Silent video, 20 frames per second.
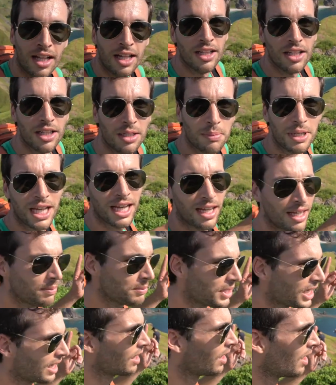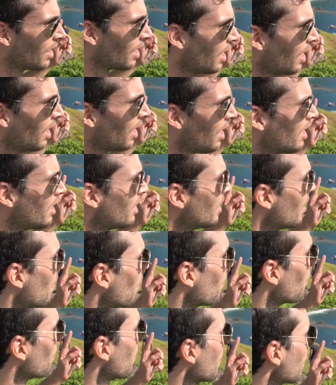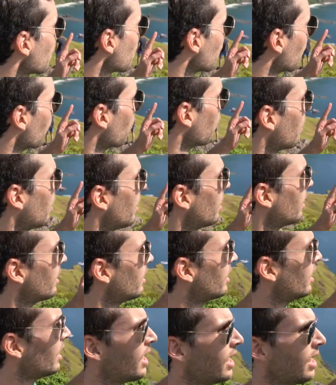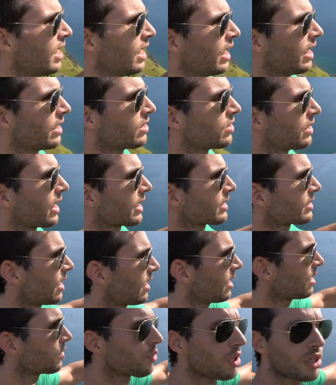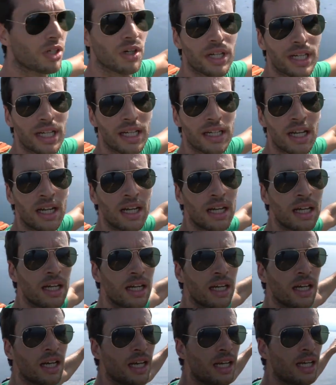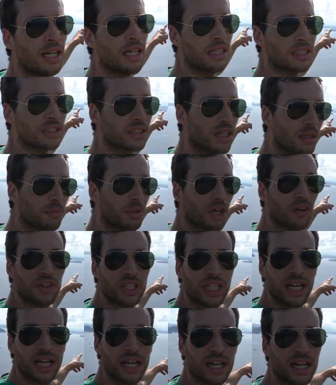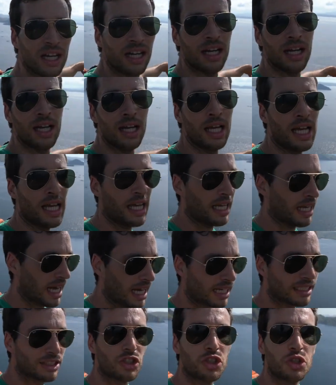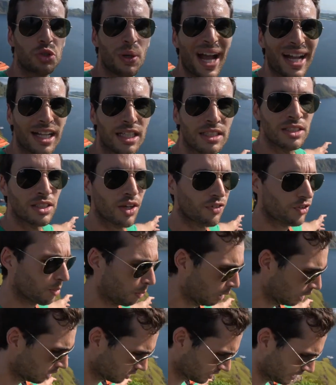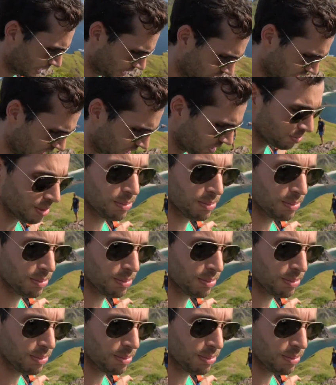Look behind me. Whoa. And the next island we're going in, it's gonna be over there. It has the dragons of Komodo that chase